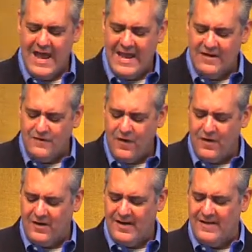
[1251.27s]

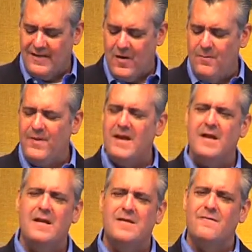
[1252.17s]
Internally, they'll
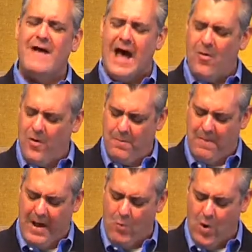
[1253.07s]
be devoured
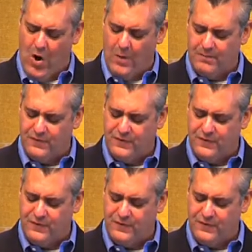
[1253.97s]
by worms.